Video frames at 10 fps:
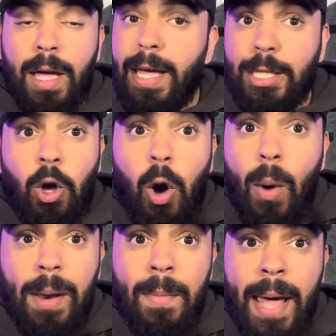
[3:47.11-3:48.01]
It's not a
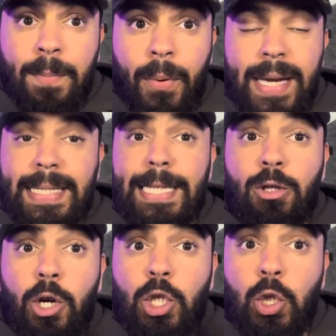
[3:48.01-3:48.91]
one-man press. It's
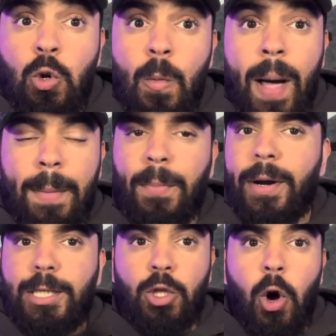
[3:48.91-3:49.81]
not a two-man
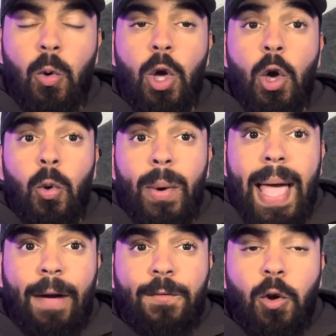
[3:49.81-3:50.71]
press. No, we
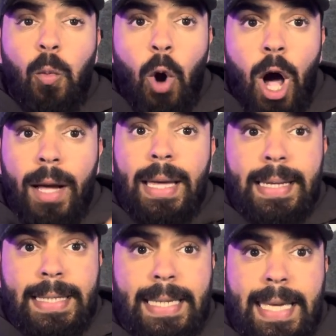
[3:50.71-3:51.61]
have to work
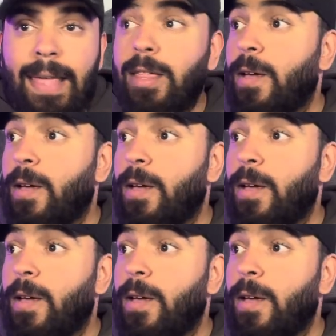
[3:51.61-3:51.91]
together.